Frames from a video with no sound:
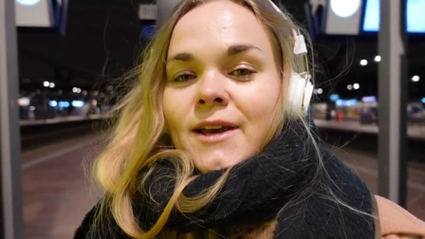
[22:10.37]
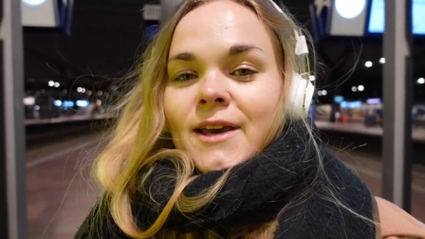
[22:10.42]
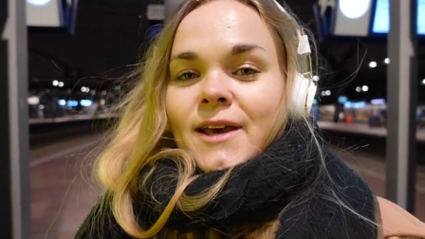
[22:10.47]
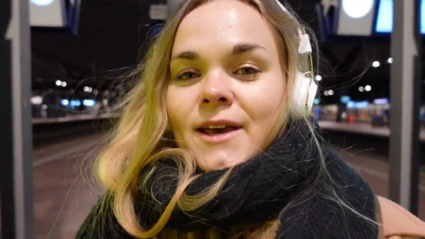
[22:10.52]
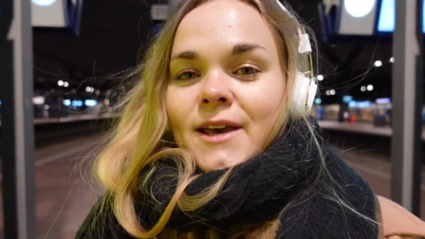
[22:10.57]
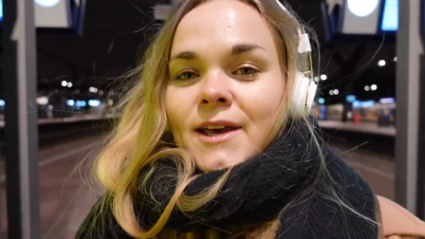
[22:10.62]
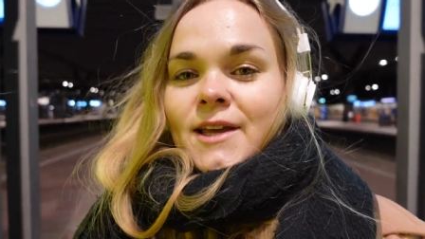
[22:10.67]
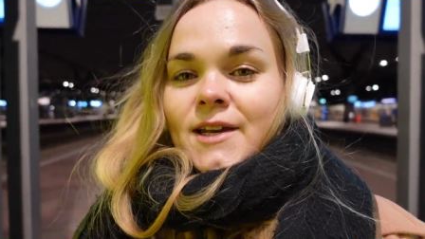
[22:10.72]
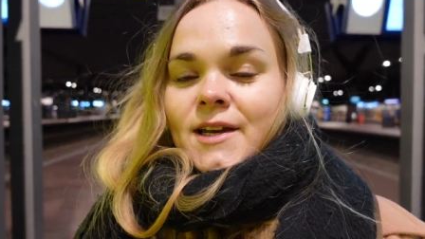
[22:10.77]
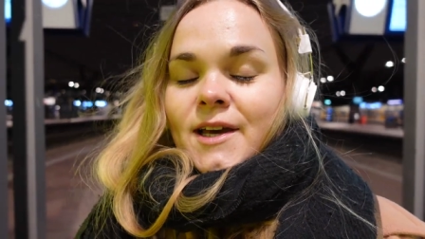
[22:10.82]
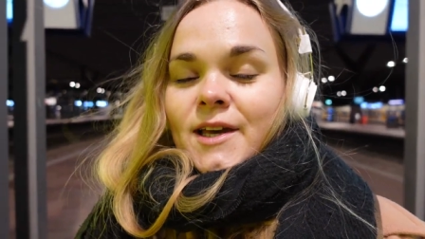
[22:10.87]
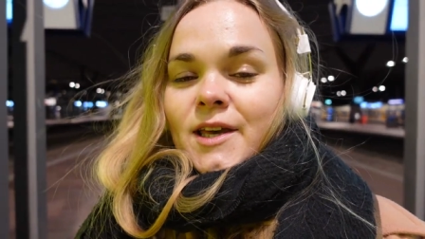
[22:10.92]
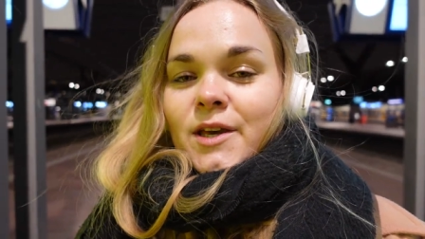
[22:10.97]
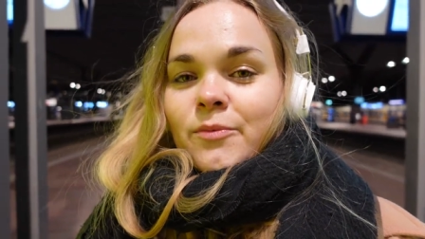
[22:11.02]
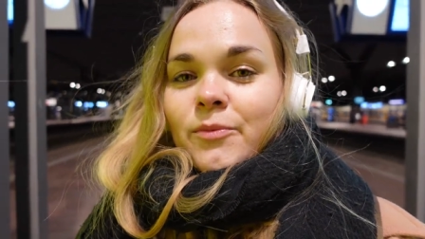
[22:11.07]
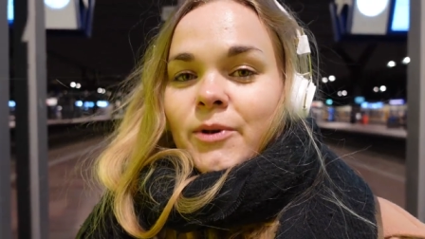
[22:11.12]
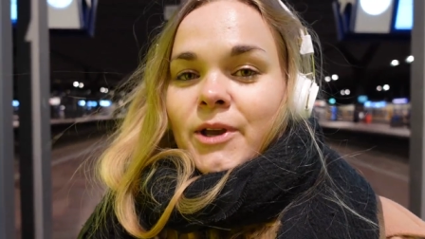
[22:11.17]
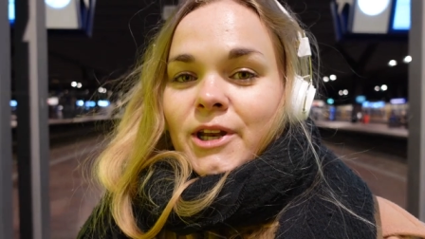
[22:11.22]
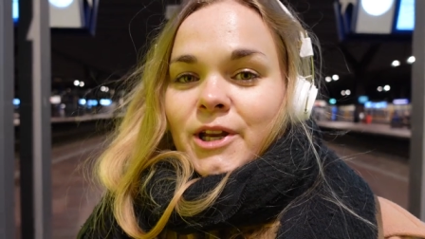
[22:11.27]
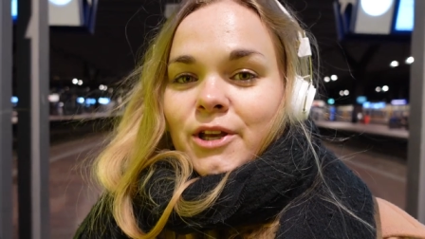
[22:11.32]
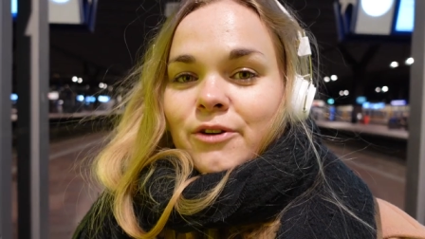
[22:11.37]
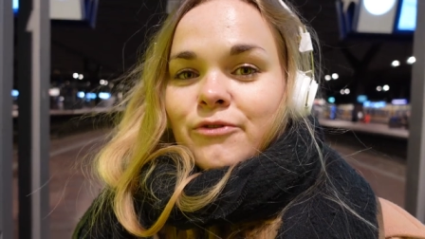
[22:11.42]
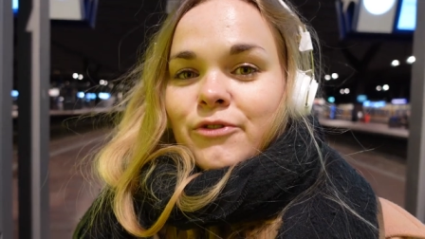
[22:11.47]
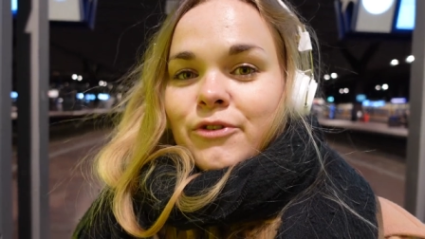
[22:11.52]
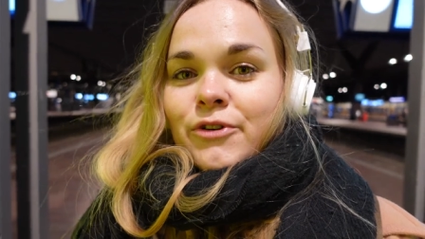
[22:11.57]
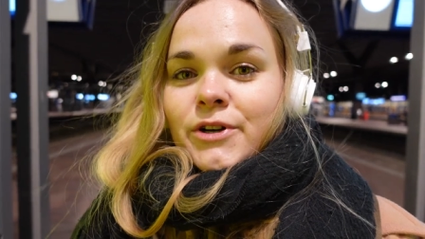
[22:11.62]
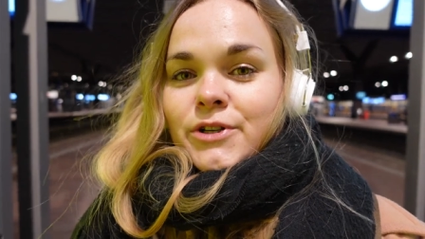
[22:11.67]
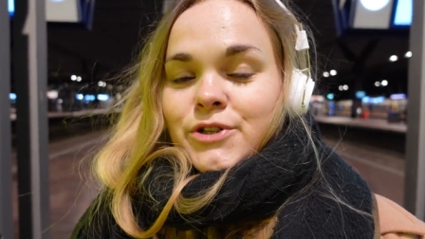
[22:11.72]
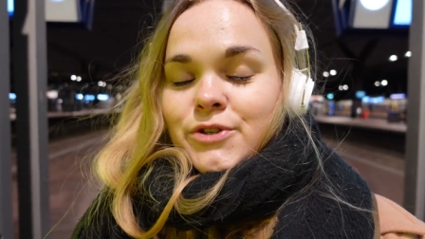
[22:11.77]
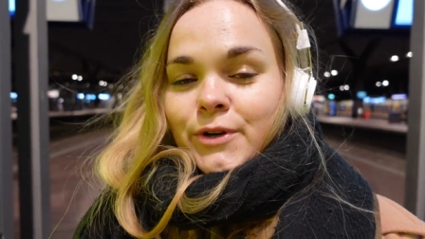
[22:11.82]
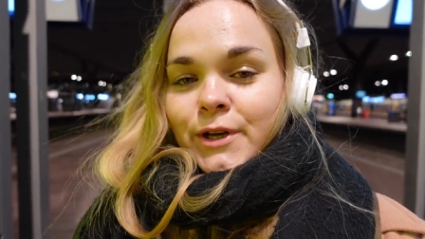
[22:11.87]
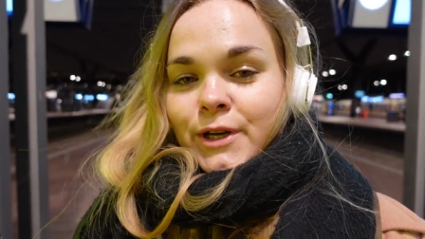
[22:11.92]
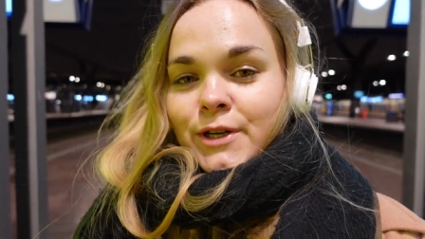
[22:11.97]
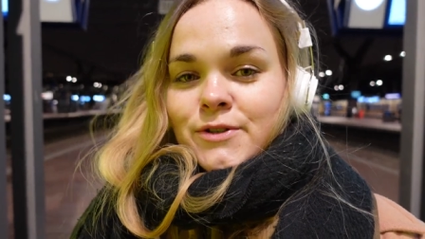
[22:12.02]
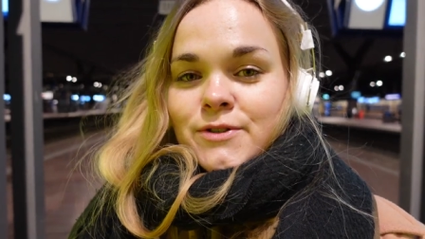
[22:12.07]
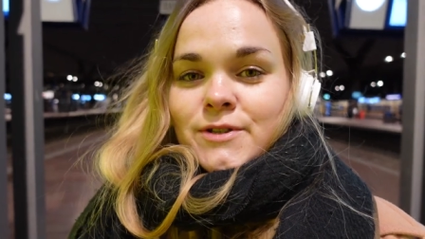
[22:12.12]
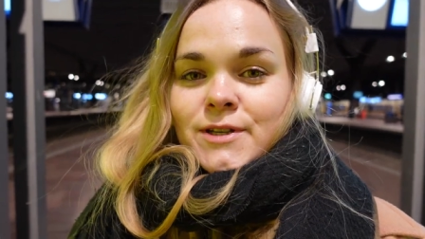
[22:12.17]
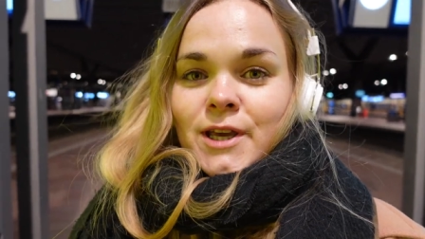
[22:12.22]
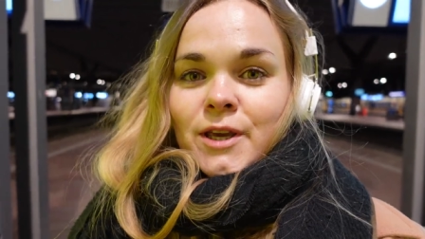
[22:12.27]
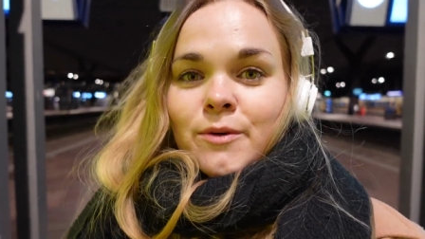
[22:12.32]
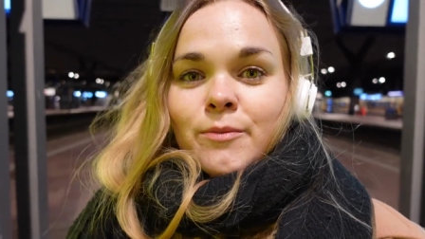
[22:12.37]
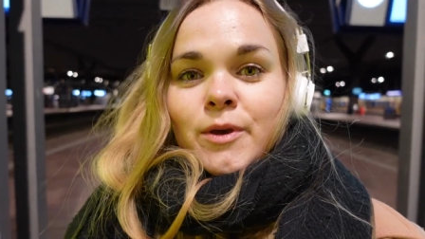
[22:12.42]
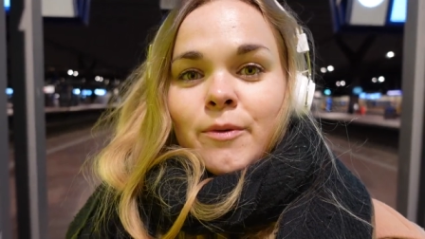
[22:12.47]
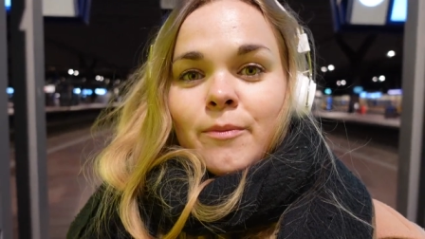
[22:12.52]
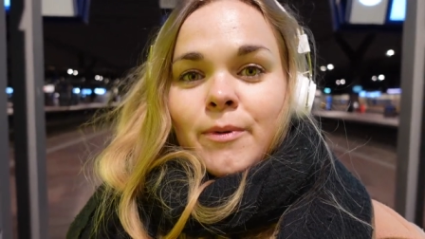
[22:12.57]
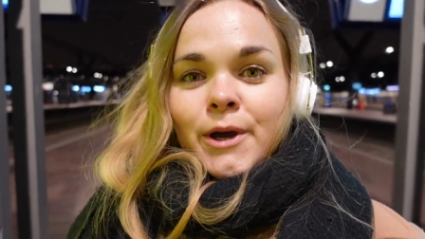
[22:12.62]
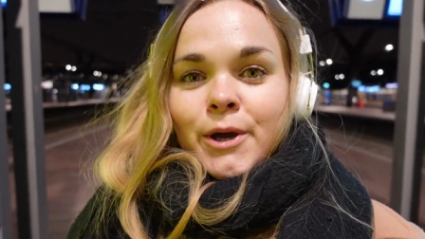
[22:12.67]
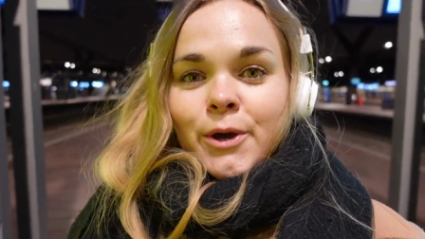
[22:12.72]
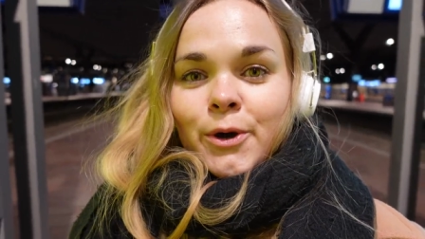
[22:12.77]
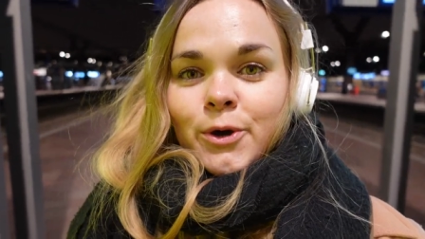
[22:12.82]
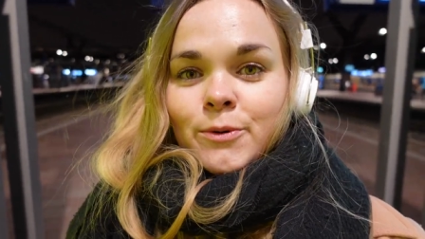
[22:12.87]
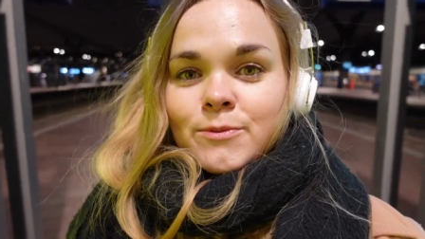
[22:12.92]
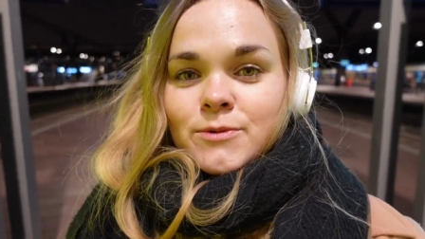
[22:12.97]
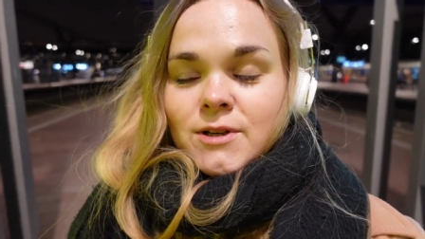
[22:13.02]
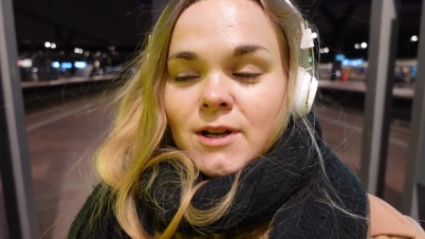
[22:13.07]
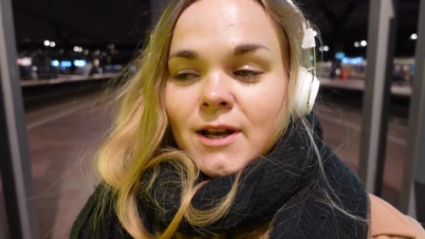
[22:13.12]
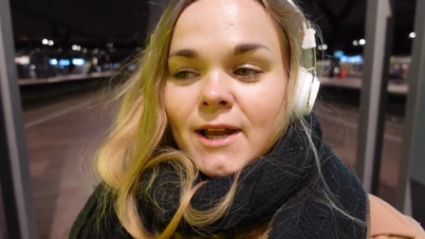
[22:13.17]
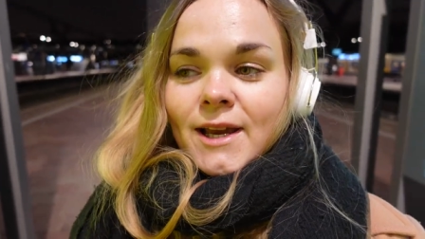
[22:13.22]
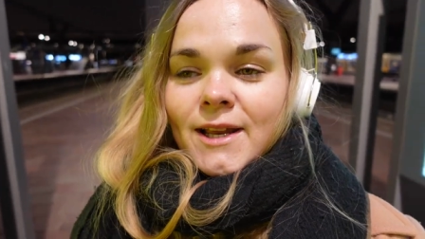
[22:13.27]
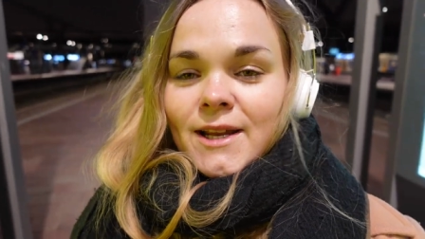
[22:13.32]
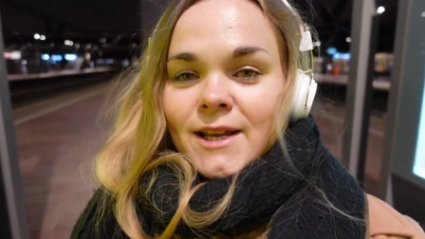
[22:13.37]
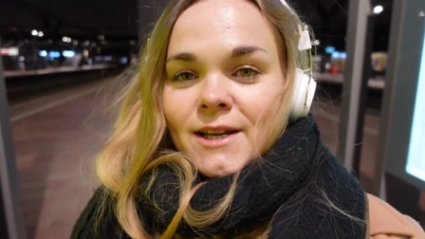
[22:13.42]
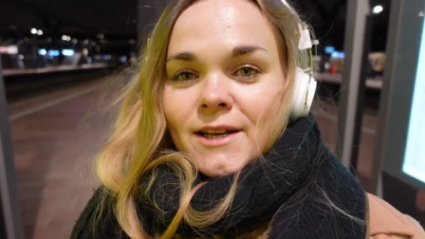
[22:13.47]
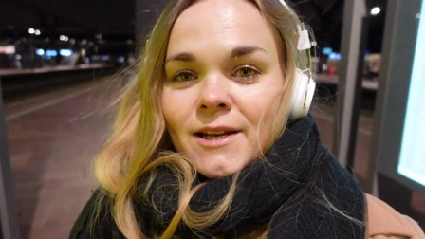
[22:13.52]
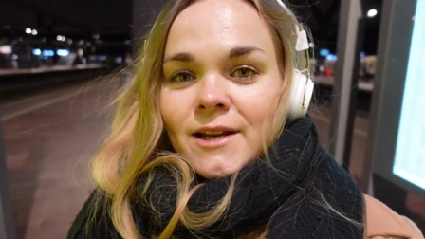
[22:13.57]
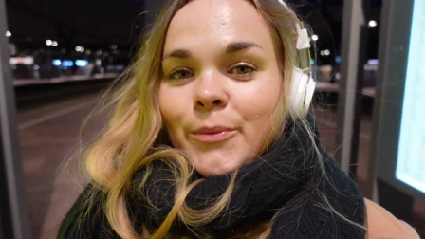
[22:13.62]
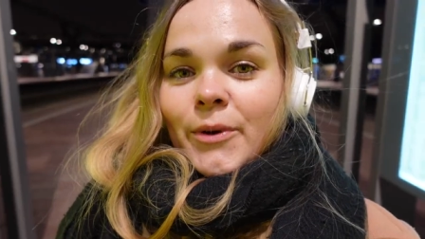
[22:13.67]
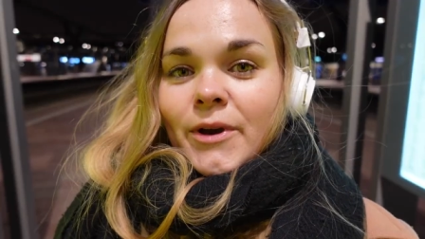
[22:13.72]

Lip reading: and I am waiting for a train to take me back home to Leiden.